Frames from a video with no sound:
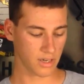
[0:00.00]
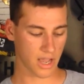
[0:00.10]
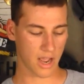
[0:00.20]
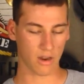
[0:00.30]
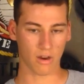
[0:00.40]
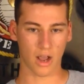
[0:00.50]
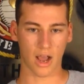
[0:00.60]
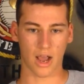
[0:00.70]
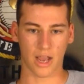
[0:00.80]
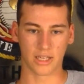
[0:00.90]
Now,
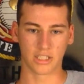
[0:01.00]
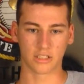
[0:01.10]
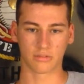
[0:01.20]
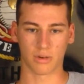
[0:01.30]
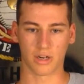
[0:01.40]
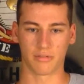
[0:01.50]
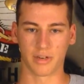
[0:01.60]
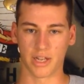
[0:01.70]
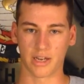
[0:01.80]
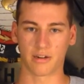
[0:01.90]
I just want to
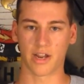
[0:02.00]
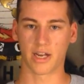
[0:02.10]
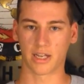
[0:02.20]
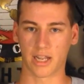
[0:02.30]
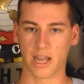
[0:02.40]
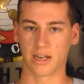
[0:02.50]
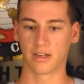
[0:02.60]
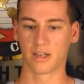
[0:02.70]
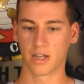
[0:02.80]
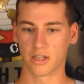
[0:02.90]
reiterate again,